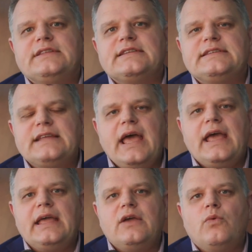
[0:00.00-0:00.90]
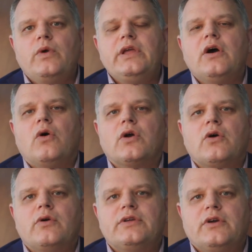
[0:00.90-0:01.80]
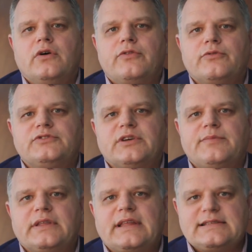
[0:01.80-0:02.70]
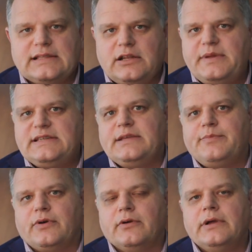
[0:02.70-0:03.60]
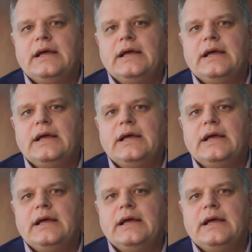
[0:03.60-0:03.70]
Today, we are going to go through something that is a little bit deeper